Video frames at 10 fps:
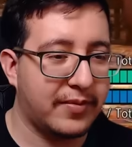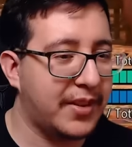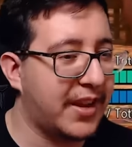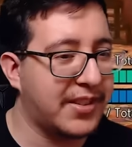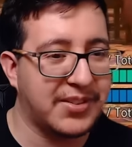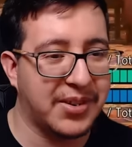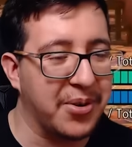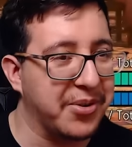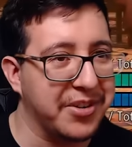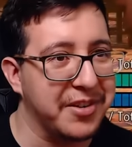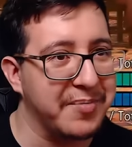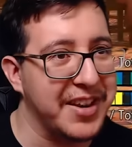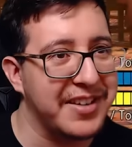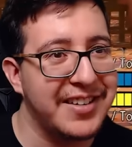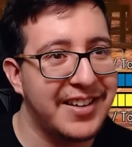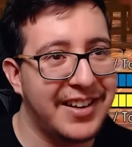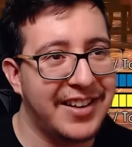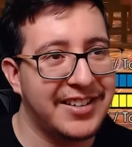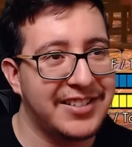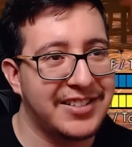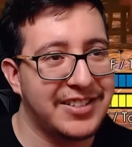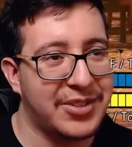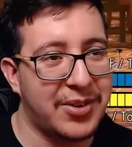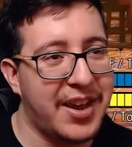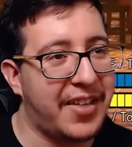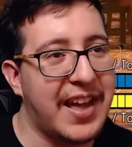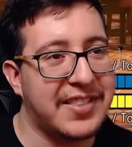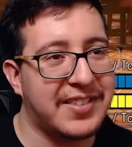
It's so good, man. So yeah, that's